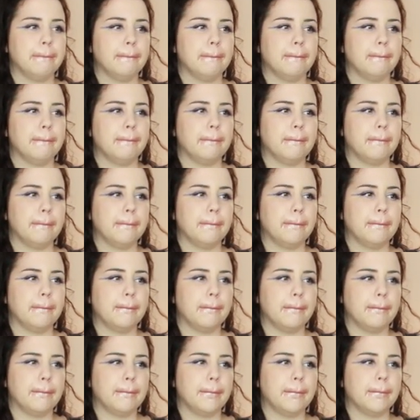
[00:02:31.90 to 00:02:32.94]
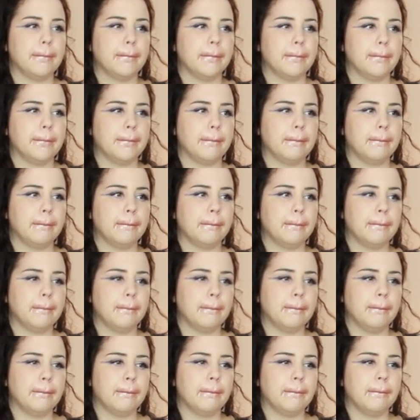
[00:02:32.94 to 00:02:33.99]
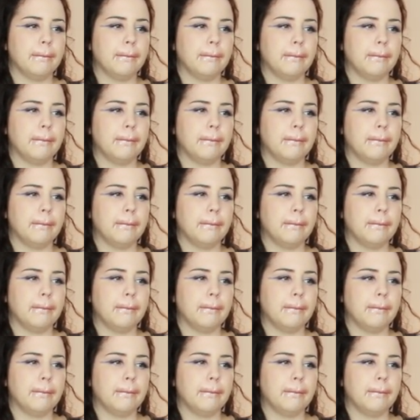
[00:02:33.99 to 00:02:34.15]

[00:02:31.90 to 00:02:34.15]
(not speaking)